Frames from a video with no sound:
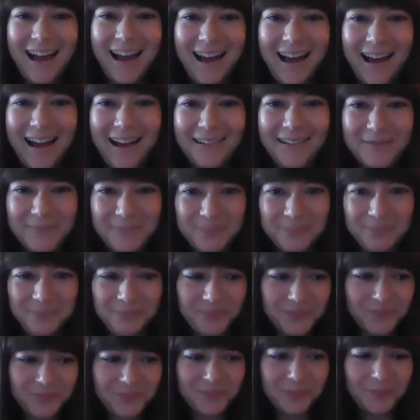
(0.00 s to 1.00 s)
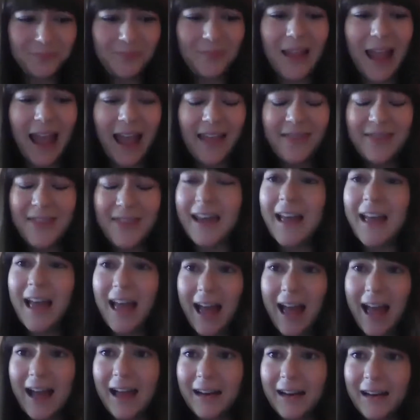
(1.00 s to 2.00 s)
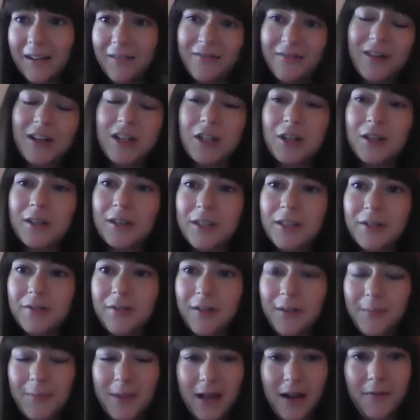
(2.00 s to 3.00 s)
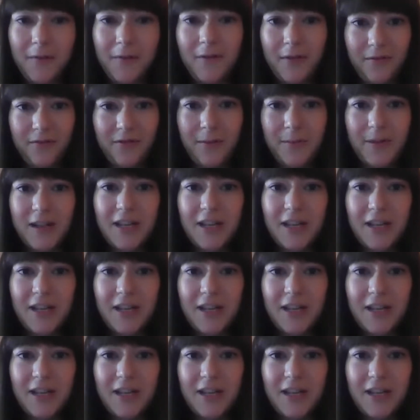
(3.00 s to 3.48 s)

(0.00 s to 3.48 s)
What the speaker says: And they had officials from the government,